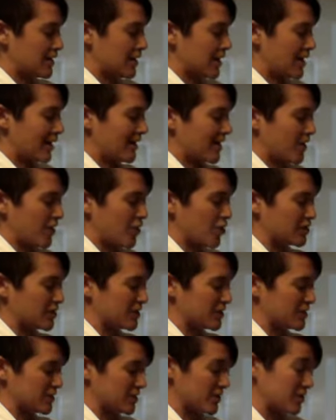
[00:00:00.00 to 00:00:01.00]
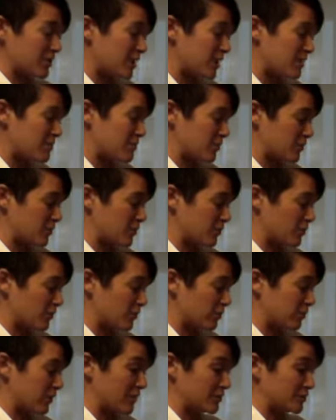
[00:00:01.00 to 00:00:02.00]
I call it the snooky poof
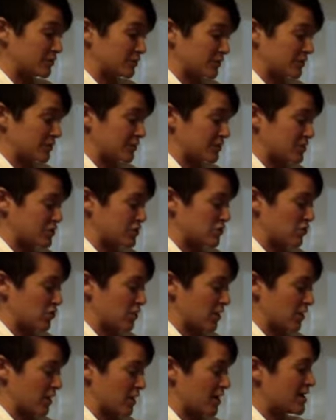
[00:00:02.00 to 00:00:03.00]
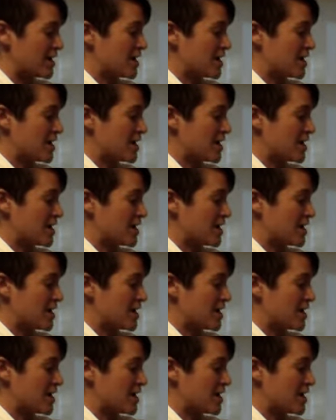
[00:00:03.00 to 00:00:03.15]
from Jersey Shore.